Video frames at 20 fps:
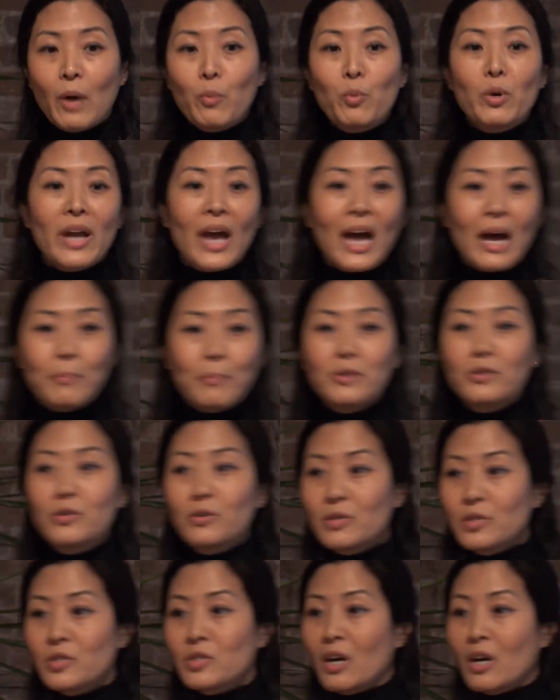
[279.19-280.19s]
And what
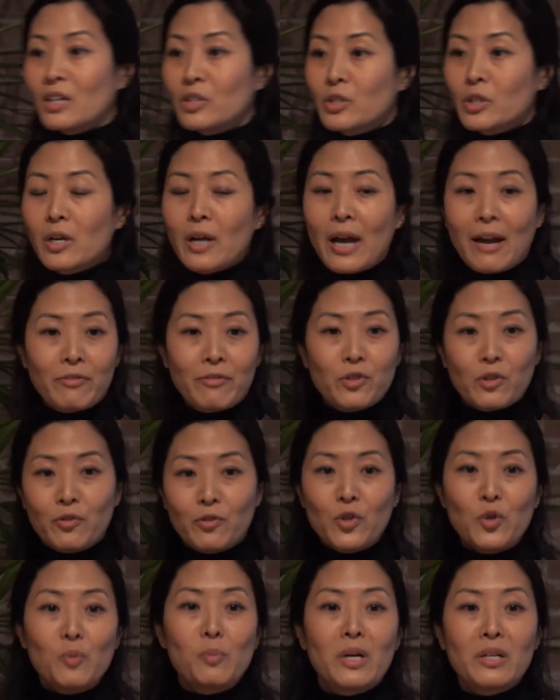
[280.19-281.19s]
happened to this doctor after
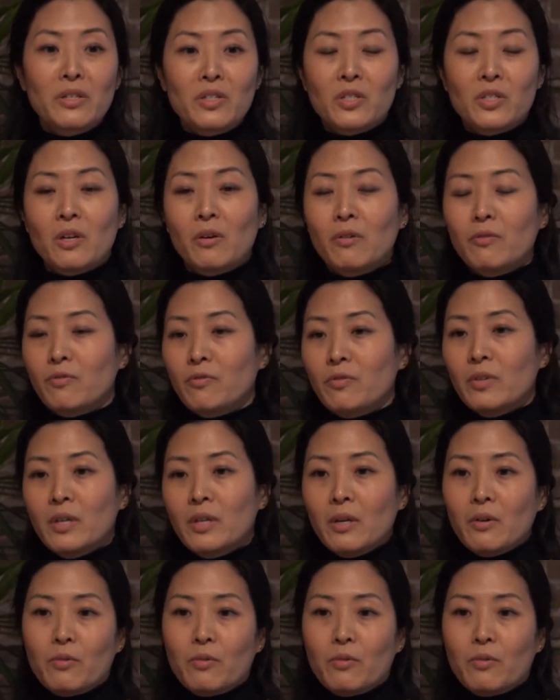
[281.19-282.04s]
a few months of